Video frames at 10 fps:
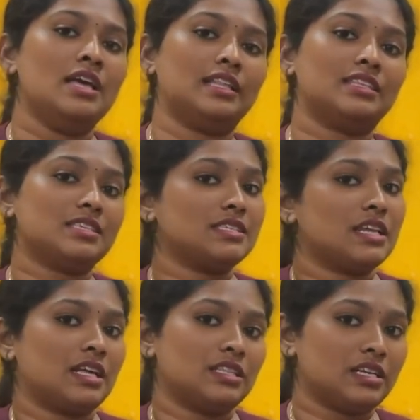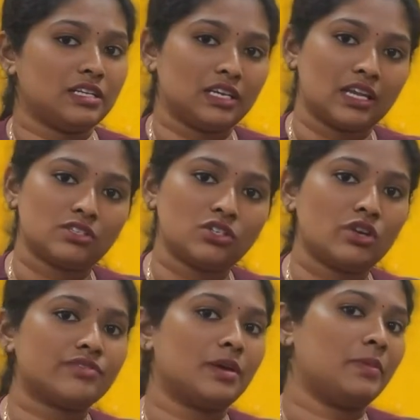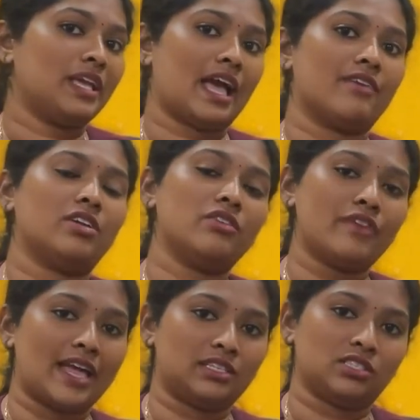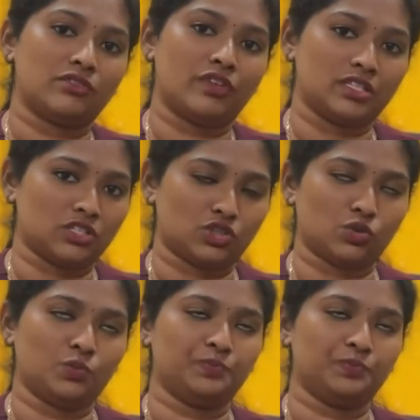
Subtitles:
and this is another indication of somebody having a pharyngeal phase issue.